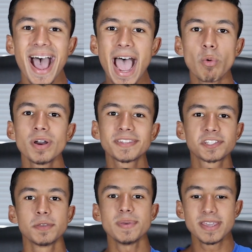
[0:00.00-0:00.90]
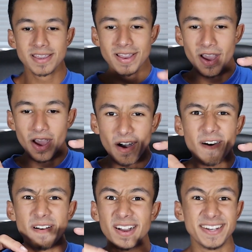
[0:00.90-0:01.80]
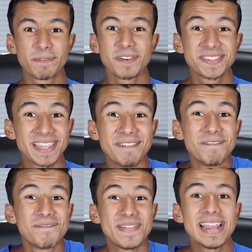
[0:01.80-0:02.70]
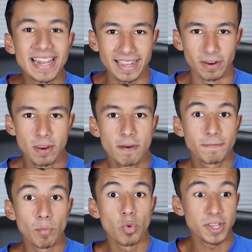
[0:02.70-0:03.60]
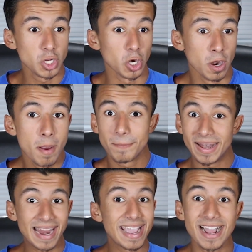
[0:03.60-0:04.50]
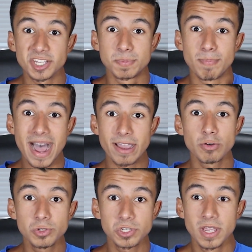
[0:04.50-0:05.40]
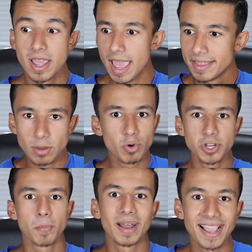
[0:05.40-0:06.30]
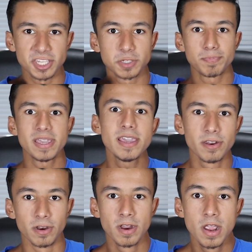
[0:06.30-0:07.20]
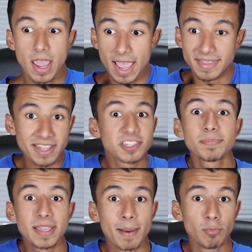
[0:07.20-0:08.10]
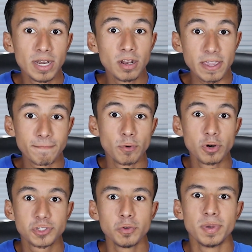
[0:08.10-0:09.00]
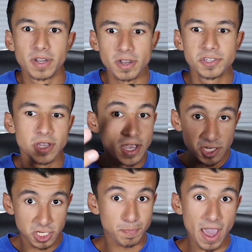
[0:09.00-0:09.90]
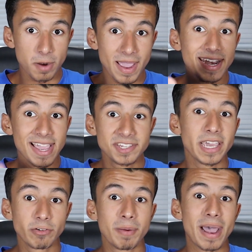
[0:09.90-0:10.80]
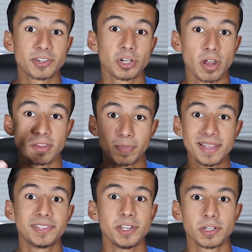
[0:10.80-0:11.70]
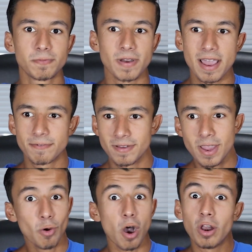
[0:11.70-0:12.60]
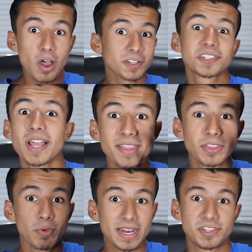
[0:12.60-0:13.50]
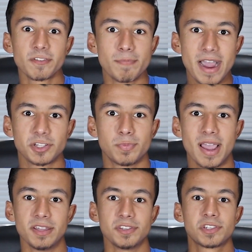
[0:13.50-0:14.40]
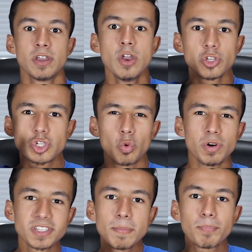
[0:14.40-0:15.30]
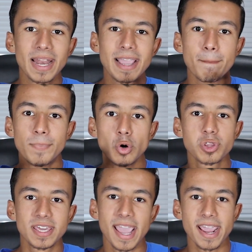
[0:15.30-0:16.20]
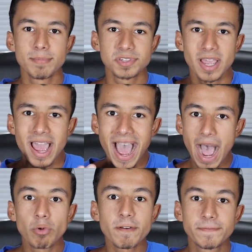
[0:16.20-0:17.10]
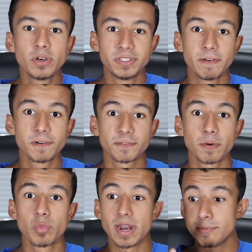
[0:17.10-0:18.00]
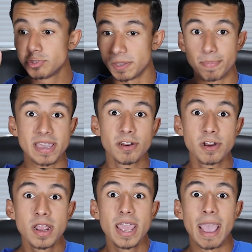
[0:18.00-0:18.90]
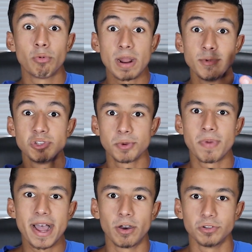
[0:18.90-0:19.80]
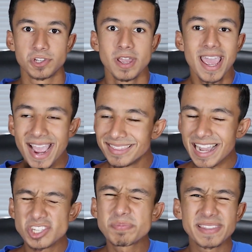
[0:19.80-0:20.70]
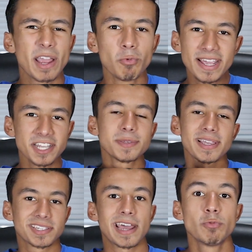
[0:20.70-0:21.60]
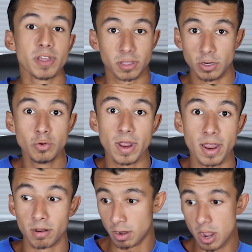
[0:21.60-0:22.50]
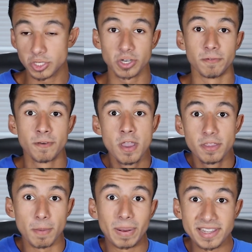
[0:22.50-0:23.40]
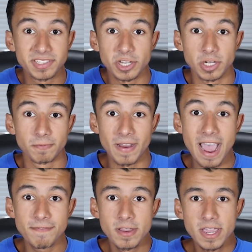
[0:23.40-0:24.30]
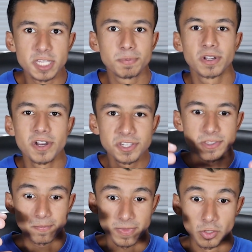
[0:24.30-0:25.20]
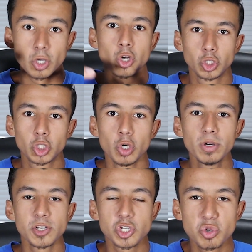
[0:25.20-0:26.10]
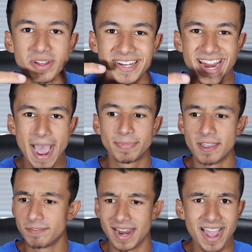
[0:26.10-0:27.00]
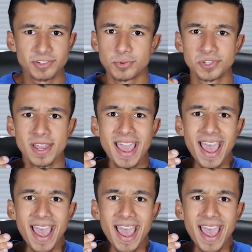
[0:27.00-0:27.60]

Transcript: I want there to be a, a difference in feeling from when you're playing as Miles and then when you're playing as Peter and that's something I'm really looking forward to because Spider-Man is getting remastered on the PlayStation 5 alongside the release of Miles Morales. So once I'm playing both games, I want to feel a difference from when I'm using Peter and when I'm using Miles. And that's something that really gets me excited with the new launch of the PlayStation 5 is because the controller is so adaptive and it has those